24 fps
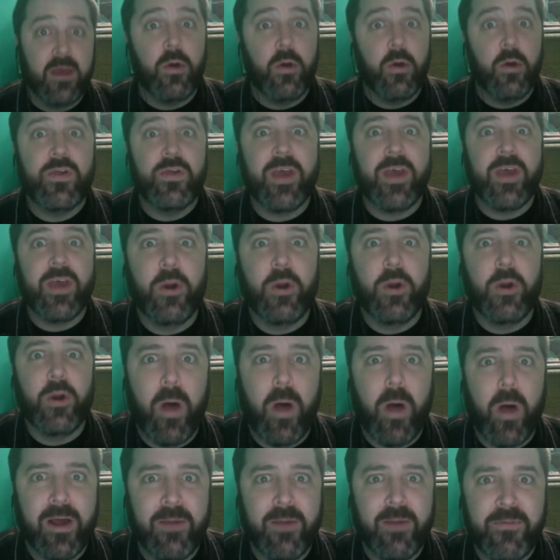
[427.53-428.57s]
said you're
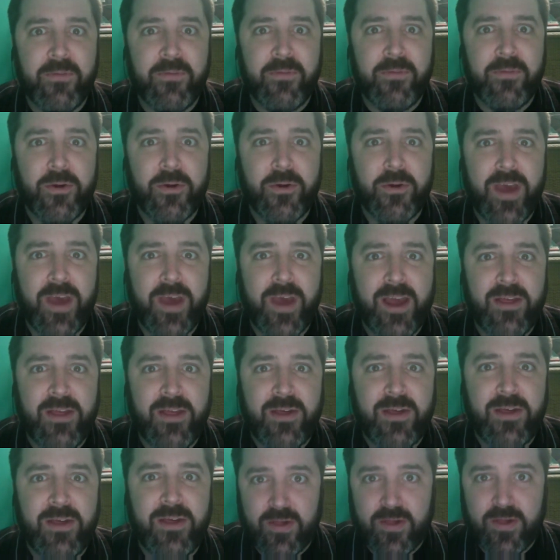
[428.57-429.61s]
welcome for the Crusades. You
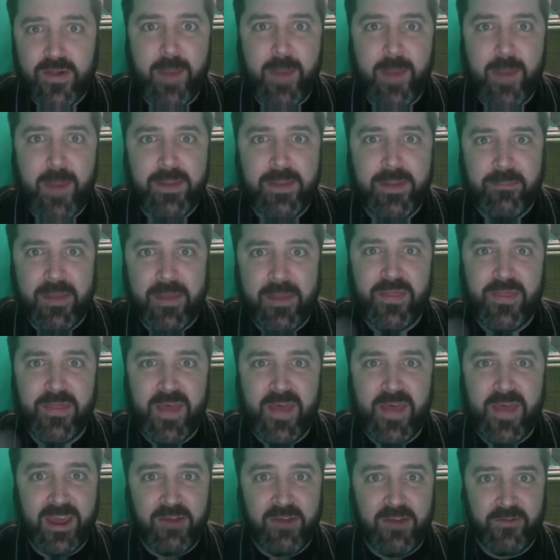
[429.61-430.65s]
accepted me
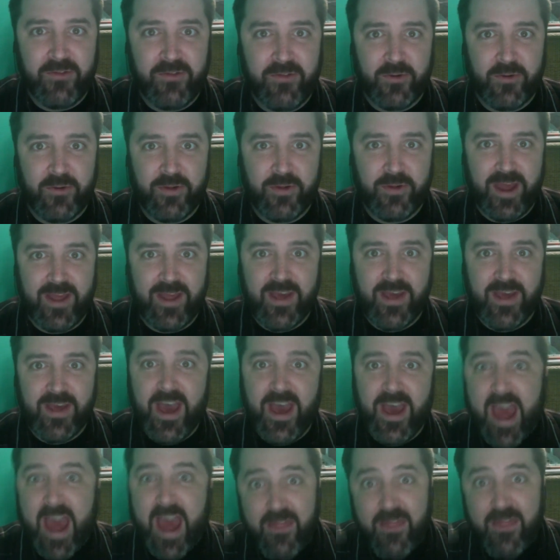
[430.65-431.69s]
thanking you for the Crusades,
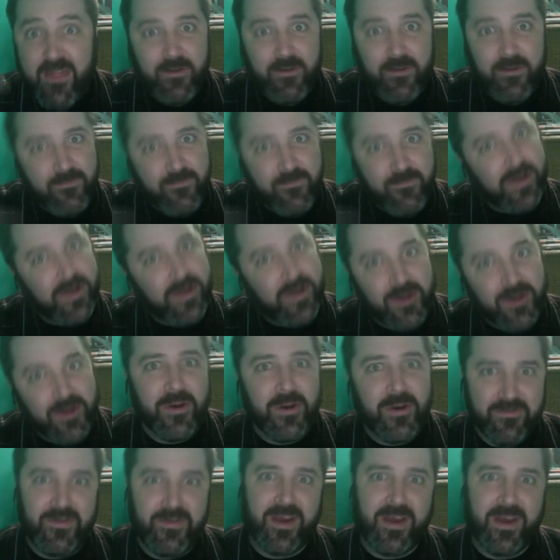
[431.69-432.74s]
and therefore you're in
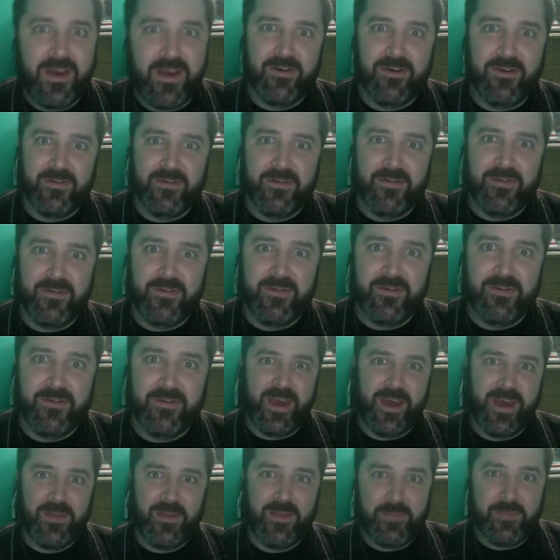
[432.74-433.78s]
favor of the
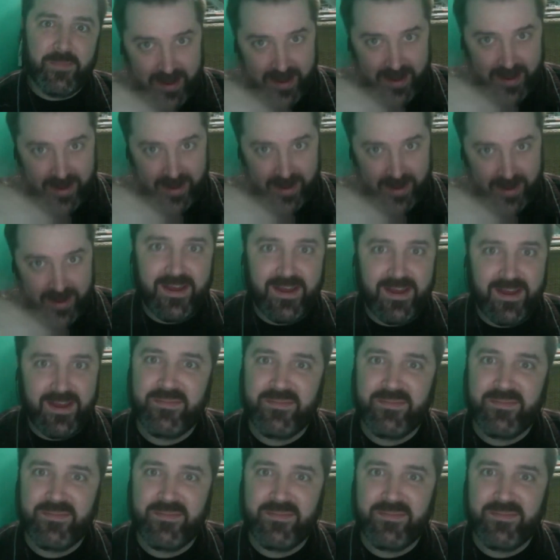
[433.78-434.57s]
Crusades proactively.